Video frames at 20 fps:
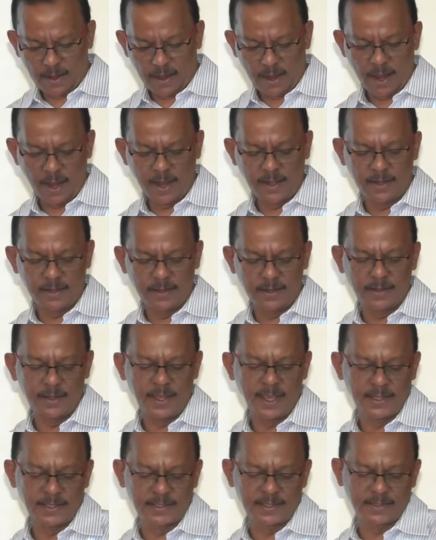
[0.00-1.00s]
and
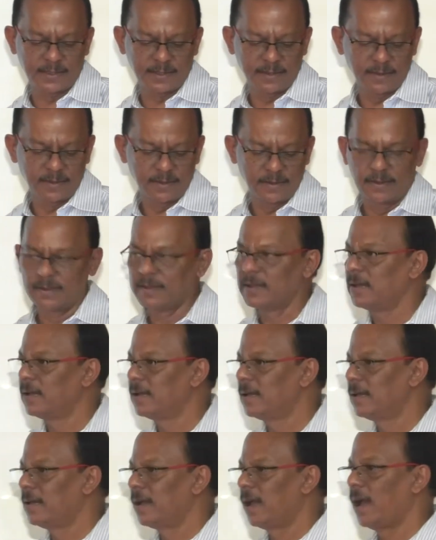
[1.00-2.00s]
yes
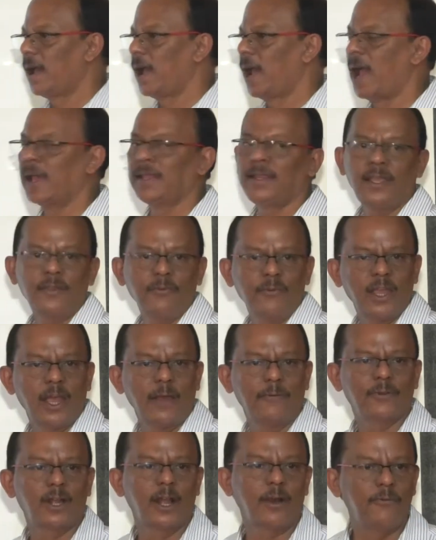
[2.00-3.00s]
I think we
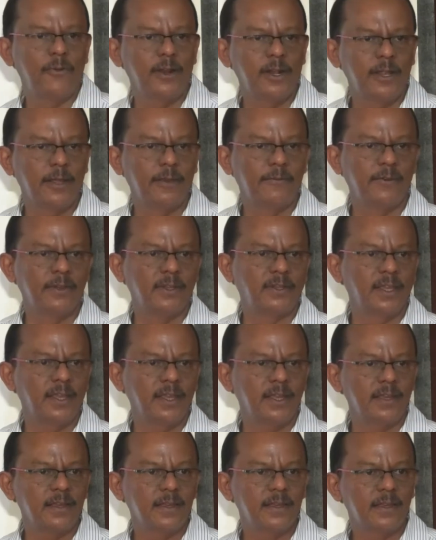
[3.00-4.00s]
have covered
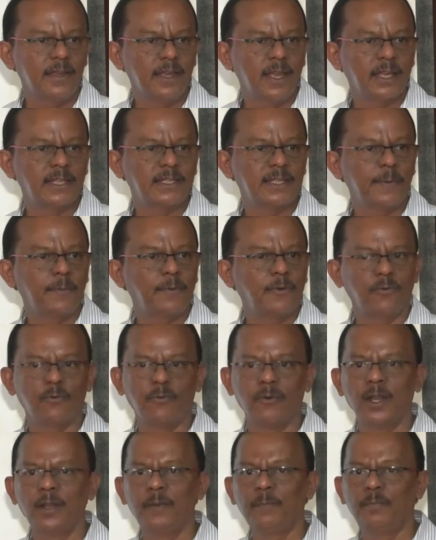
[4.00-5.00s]
everything except
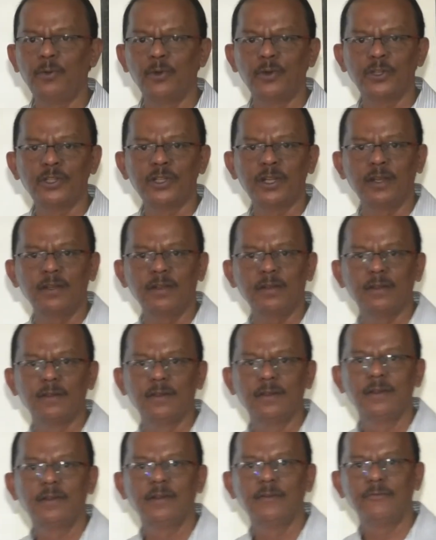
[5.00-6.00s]
one portion
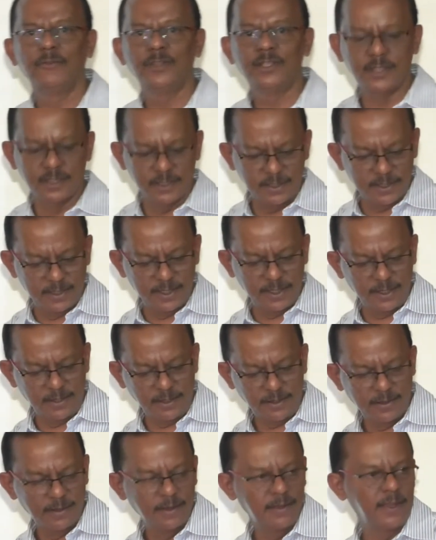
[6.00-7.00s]
which is the
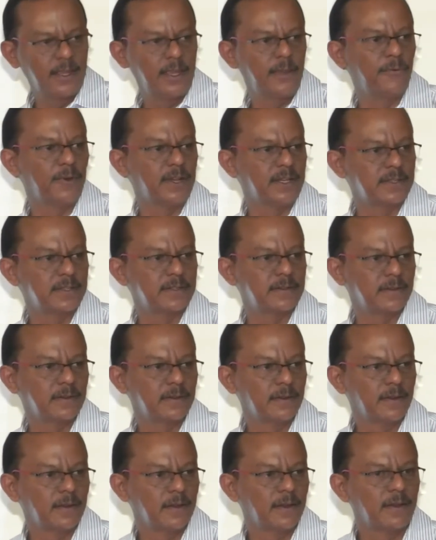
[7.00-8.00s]
events
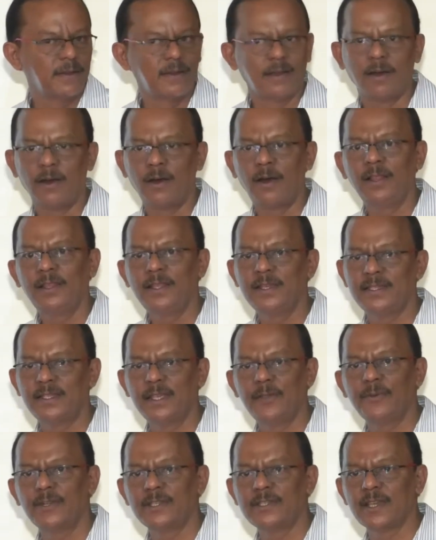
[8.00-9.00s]
all these
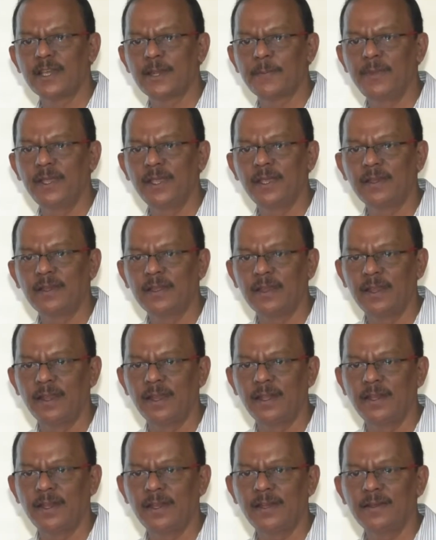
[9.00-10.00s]
events are being
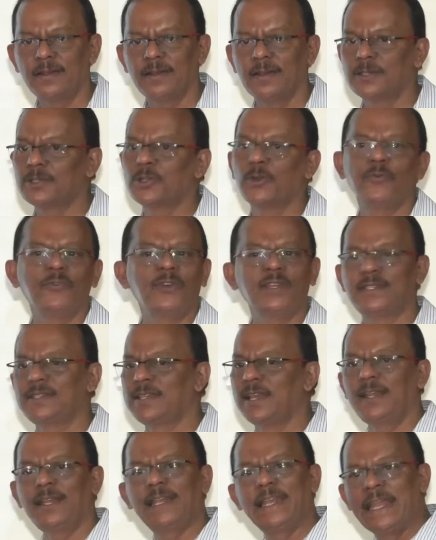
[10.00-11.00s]
created so we
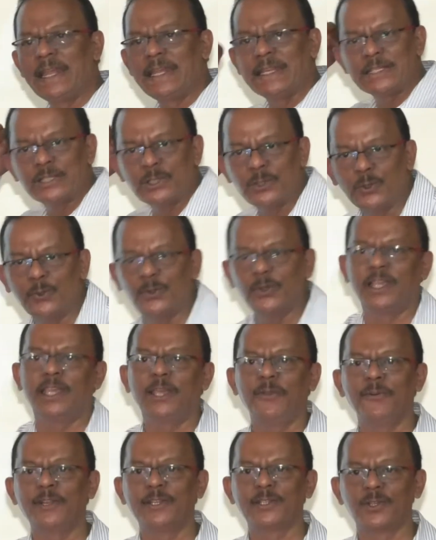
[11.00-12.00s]
said let us do
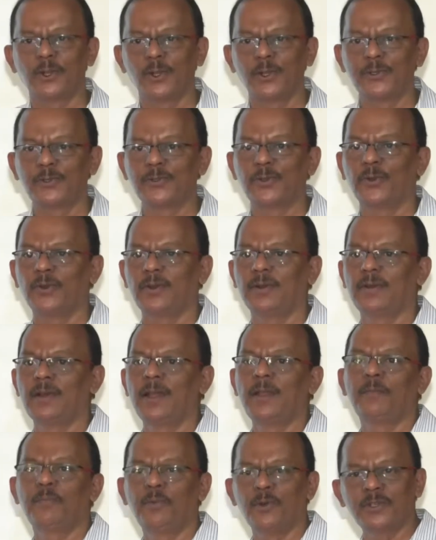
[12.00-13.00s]
events also
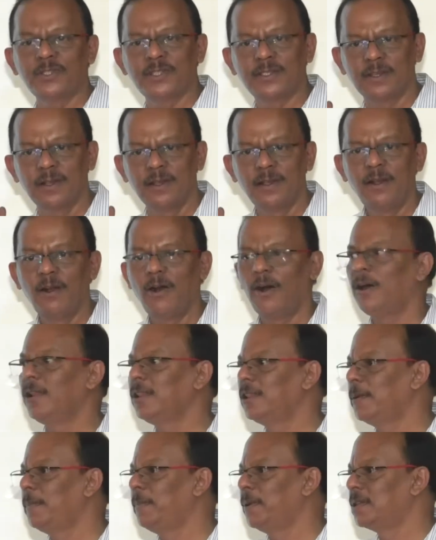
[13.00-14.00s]
and post
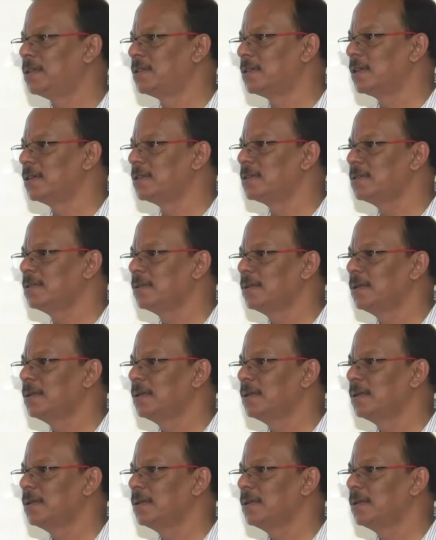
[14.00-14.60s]
all the pictures